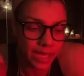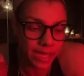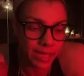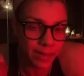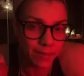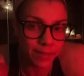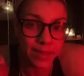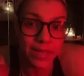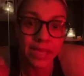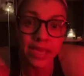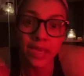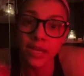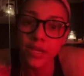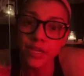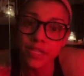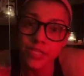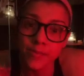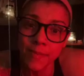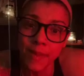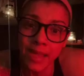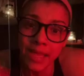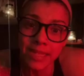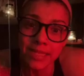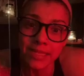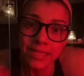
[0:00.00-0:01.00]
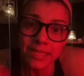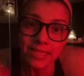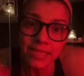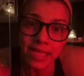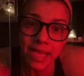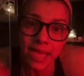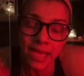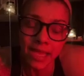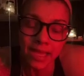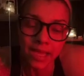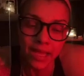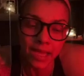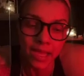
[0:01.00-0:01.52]
a beginner's
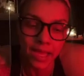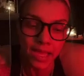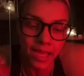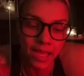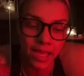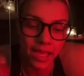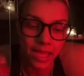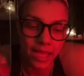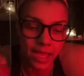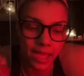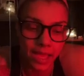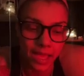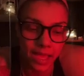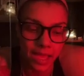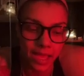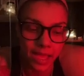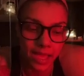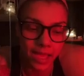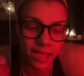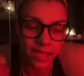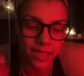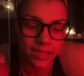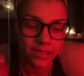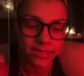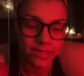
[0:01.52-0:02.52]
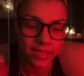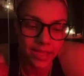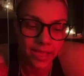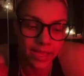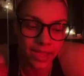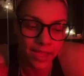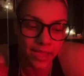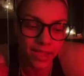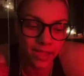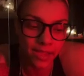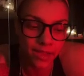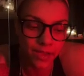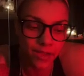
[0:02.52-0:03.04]
mindset and
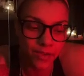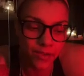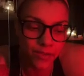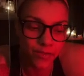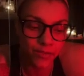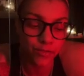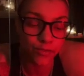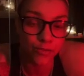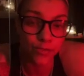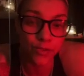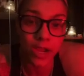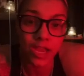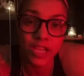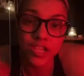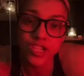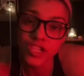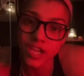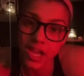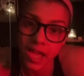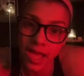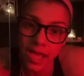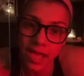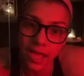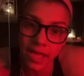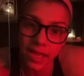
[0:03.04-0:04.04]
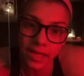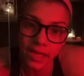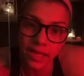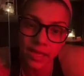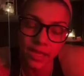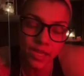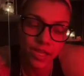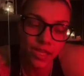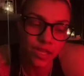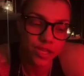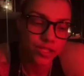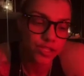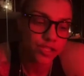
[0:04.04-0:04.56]
a fresh eye
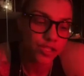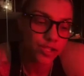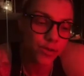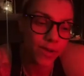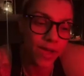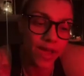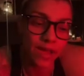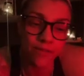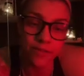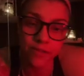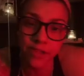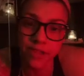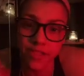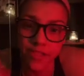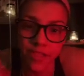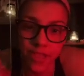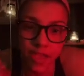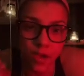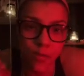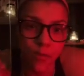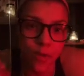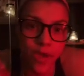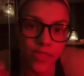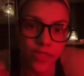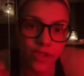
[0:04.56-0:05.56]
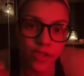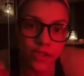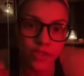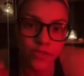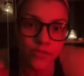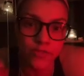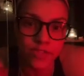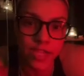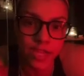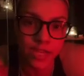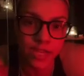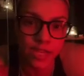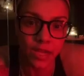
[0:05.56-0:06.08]
to everything, whether
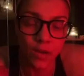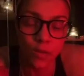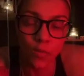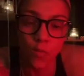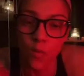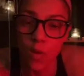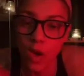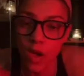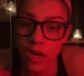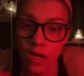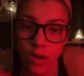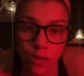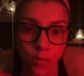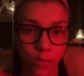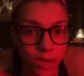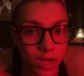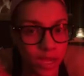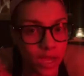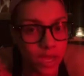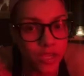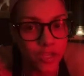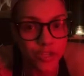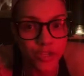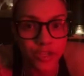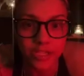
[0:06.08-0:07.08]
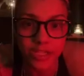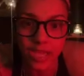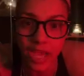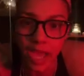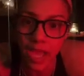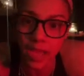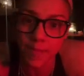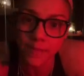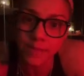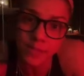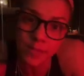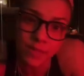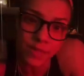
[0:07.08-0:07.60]
you've done it 1 or 100
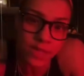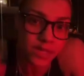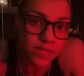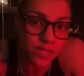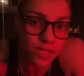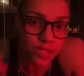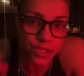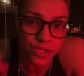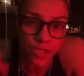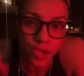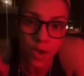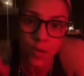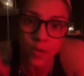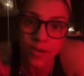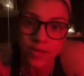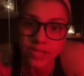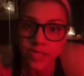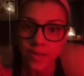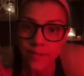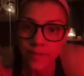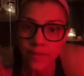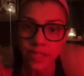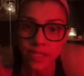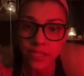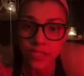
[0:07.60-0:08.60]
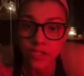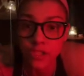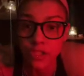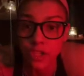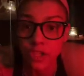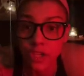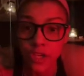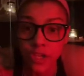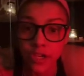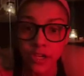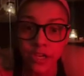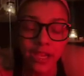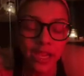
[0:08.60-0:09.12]
times, because there's always something to
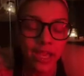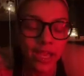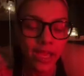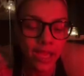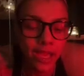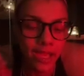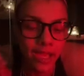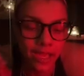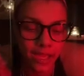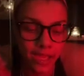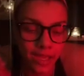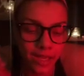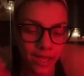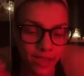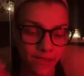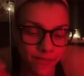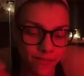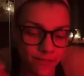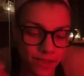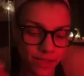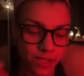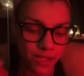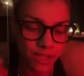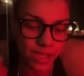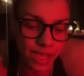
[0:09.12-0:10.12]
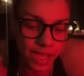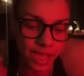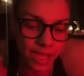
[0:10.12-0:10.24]
learn. And I feel